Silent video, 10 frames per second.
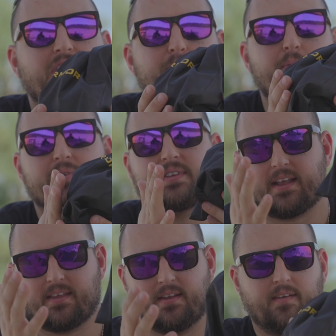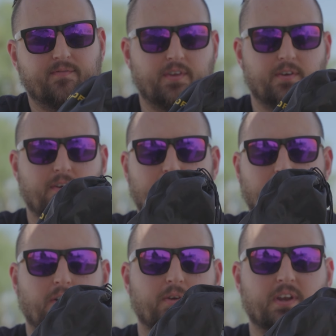Keep it protected if you're,
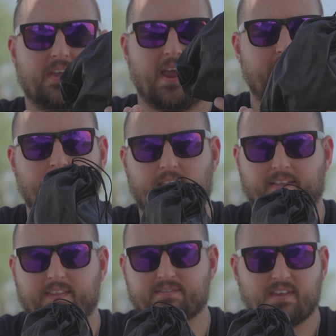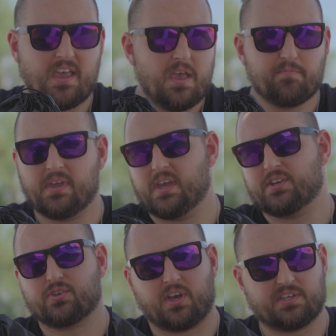you know, going to carry it like this. Me, I
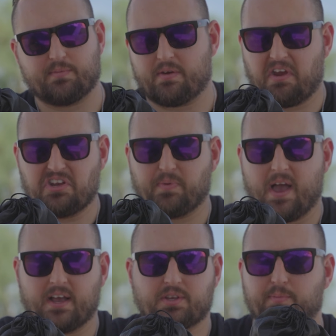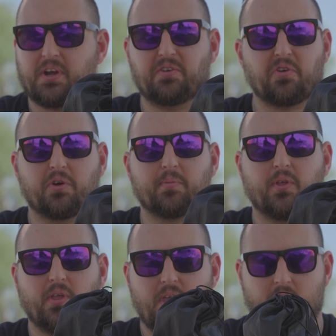just toss it in my range box. They're pretty
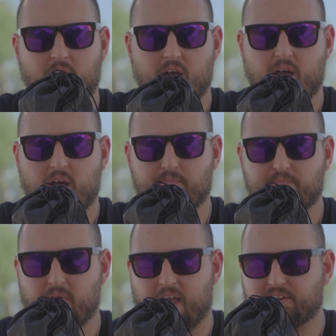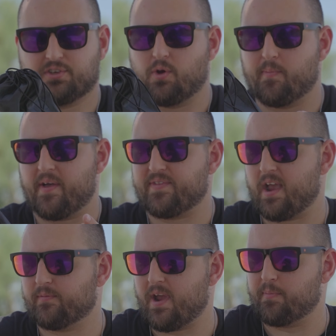durable. I just go about
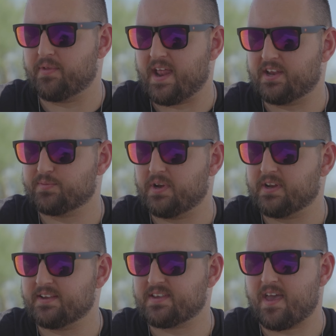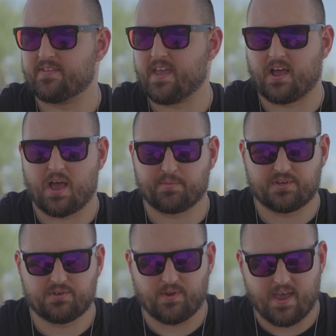that route, but that is pretty nice having that
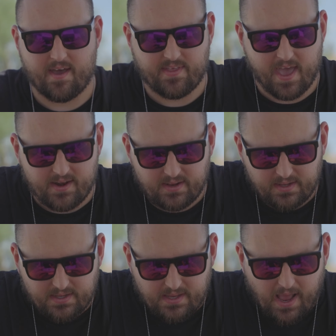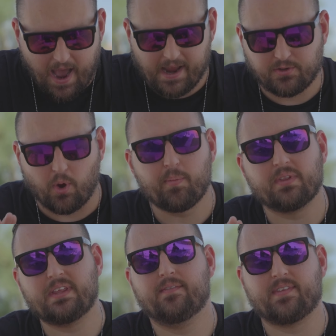option to have that. I don't
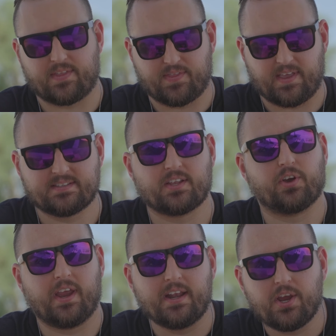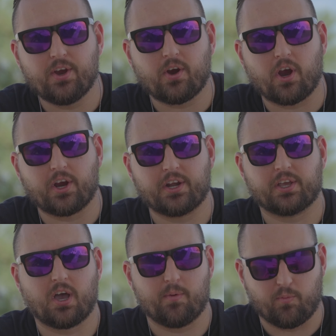believe that the things that are in here are going
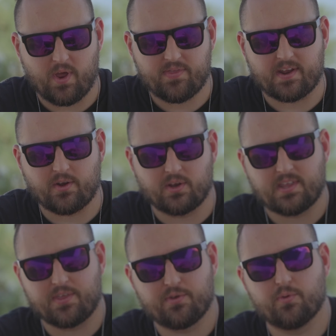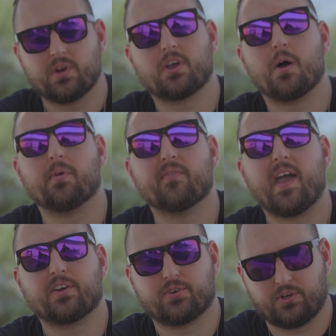to come with. I noticed they threw in a couple of
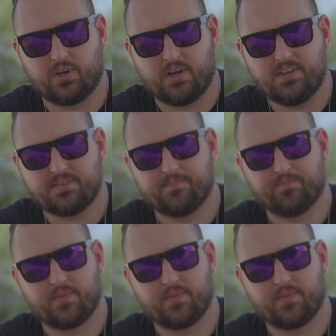extra goodies.